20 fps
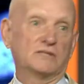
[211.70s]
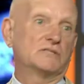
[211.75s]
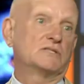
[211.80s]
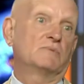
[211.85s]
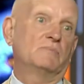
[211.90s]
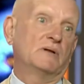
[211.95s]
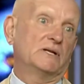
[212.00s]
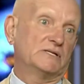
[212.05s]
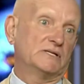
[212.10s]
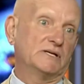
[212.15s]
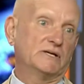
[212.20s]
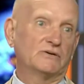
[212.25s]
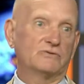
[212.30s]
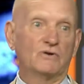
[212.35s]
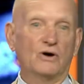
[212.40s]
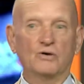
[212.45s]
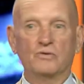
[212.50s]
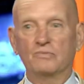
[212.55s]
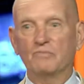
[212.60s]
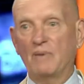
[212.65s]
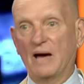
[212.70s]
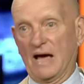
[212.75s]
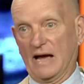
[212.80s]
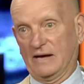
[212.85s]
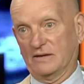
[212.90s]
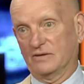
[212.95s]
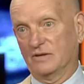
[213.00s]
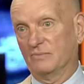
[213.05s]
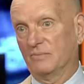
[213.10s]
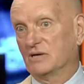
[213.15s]
the Stability and Growth
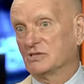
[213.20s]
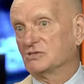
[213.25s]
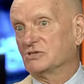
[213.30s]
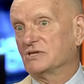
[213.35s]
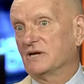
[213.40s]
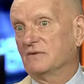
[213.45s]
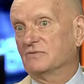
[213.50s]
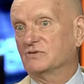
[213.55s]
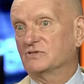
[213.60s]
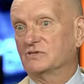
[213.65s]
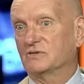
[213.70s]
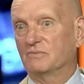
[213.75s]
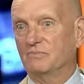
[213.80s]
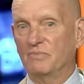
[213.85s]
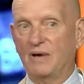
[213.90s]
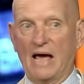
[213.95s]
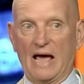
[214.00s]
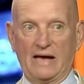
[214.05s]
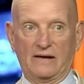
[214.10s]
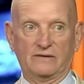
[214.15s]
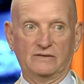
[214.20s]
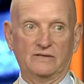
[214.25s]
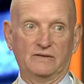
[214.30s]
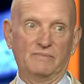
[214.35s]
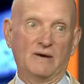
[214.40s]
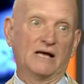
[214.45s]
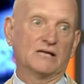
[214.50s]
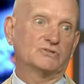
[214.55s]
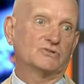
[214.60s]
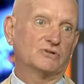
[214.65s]
Pact, the Budget Deficit Pact, the
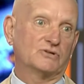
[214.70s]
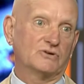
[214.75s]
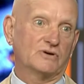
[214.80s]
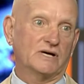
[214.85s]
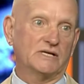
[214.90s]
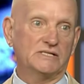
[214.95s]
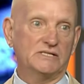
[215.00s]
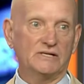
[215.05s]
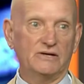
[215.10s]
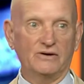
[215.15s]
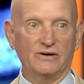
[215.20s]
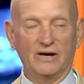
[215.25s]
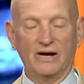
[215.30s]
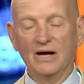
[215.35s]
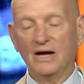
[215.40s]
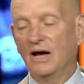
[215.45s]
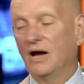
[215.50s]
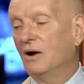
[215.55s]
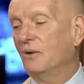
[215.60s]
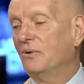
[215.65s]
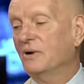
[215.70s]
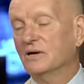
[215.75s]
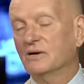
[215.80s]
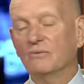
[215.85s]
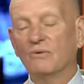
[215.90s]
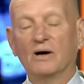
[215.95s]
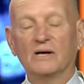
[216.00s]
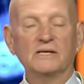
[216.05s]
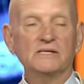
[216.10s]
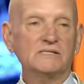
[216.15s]
Maastricht criteria. We can
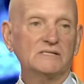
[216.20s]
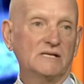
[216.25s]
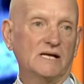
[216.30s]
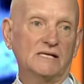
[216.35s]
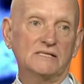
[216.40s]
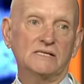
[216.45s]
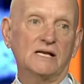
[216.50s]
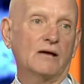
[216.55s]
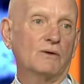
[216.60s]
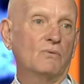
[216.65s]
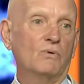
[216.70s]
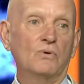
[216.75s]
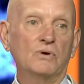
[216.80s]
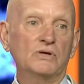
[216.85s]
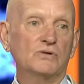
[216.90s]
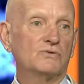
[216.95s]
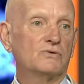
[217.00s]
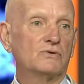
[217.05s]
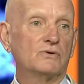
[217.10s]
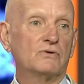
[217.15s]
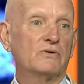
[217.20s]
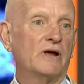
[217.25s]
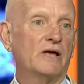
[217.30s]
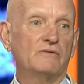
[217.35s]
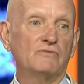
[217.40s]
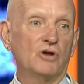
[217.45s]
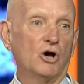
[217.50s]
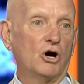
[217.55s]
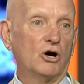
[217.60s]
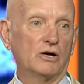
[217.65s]
go on. Listen, it's like walking through a
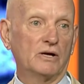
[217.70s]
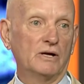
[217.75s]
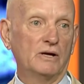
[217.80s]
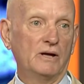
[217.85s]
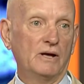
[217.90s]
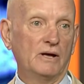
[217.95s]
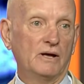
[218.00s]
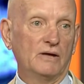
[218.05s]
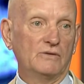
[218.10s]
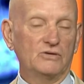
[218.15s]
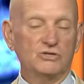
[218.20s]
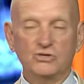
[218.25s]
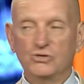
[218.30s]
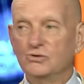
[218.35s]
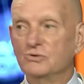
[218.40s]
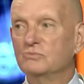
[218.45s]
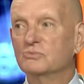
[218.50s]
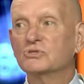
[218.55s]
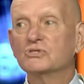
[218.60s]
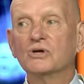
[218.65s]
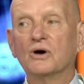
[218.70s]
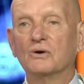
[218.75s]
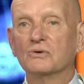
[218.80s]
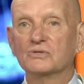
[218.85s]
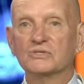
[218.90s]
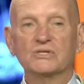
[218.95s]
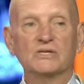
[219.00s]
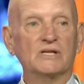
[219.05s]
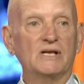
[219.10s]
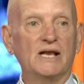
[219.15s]
graveyard. The
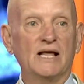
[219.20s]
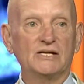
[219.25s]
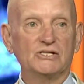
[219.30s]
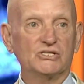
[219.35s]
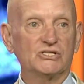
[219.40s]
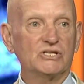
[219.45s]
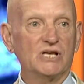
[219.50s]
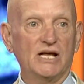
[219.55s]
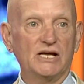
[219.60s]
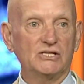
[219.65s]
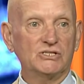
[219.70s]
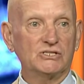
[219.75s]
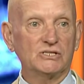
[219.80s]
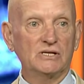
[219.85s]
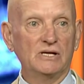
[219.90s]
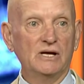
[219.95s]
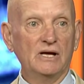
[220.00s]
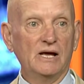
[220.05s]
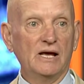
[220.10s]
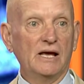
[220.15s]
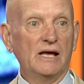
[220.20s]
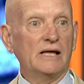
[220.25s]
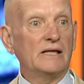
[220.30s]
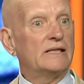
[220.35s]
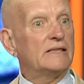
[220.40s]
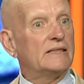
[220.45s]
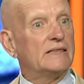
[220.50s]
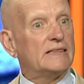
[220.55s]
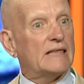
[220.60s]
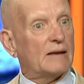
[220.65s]
tombstones of the legislation
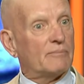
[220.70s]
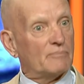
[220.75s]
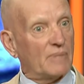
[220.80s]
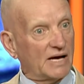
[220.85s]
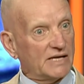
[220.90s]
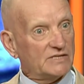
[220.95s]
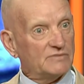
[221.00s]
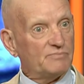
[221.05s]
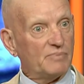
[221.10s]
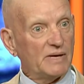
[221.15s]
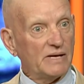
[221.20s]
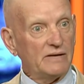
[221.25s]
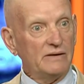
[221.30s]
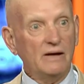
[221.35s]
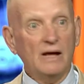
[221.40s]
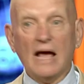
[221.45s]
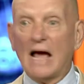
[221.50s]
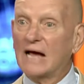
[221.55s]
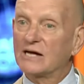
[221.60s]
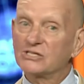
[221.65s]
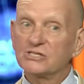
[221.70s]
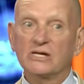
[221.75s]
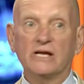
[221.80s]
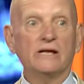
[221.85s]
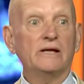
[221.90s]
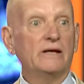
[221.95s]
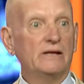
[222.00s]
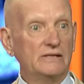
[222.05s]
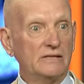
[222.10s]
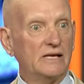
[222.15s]
that might have been
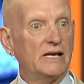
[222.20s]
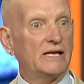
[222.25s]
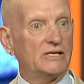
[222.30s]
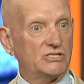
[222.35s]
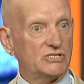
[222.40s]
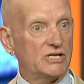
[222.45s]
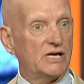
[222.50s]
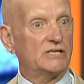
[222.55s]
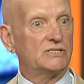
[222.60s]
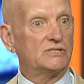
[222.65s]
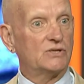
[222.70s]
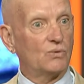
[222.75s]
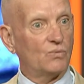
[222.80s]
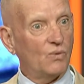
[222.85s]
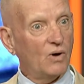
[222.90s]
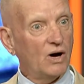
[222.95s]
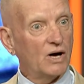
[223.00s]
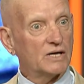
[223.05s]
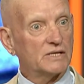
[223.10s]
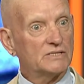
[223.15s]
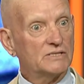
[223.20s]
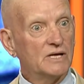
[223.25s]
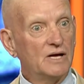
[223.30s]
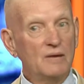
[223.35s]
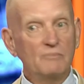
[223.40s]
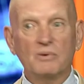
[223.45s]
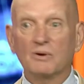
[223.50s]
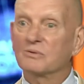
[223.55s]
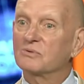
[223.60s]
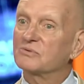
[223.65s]
actually the legislation that was,
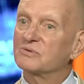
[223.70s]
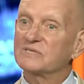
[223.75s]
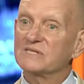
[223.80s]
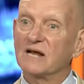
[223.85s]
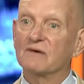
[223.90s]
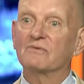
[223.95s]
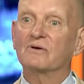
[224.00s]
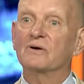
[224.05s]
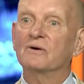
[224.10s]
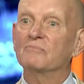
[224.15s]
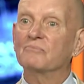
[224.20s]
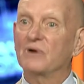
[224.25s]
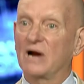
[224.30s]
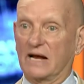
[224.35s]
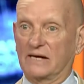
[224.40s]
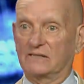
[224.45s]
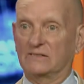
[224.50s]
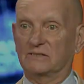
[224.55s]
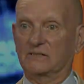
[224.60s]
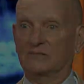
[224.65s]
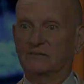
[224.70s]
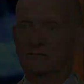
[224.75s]
but which was never practiced.